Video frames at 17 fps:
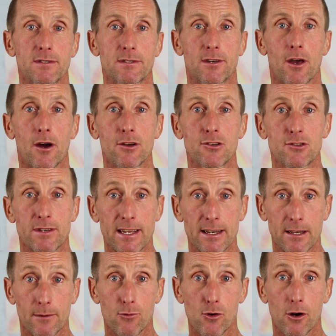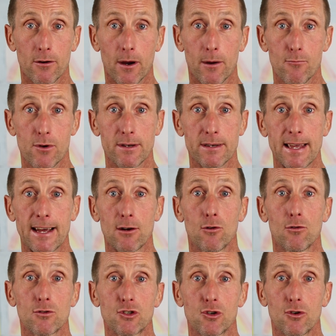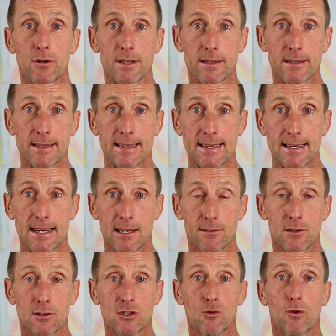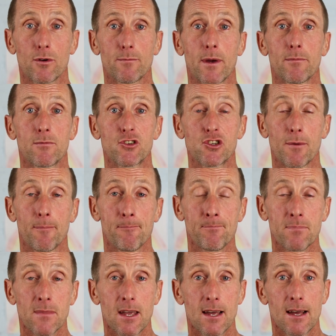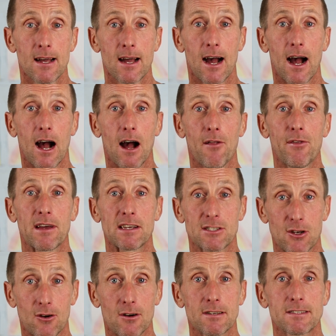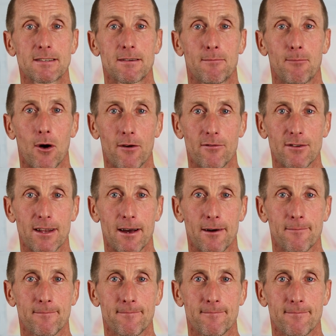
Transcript: me as a coach, getting a program written out, or joining the squad membership. Thanks guys, bye for now.